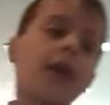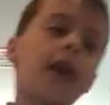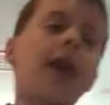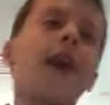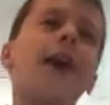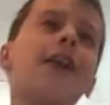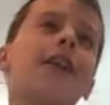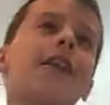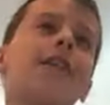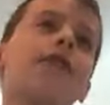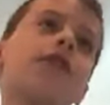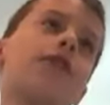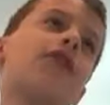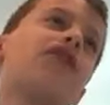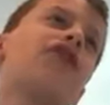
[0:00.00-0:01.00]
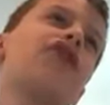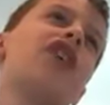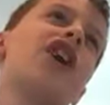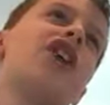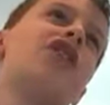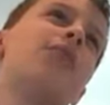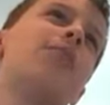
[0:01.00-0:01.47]
And if you're a Fritz
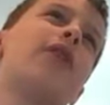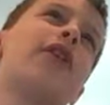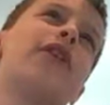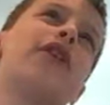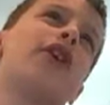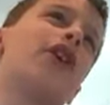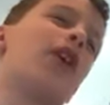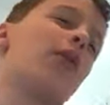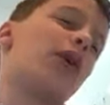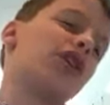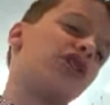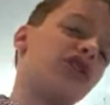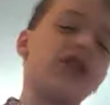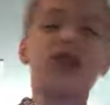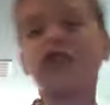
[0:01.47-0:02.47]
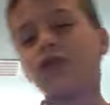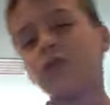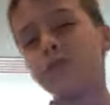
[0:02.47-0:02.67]
fan, you probably are not watching this.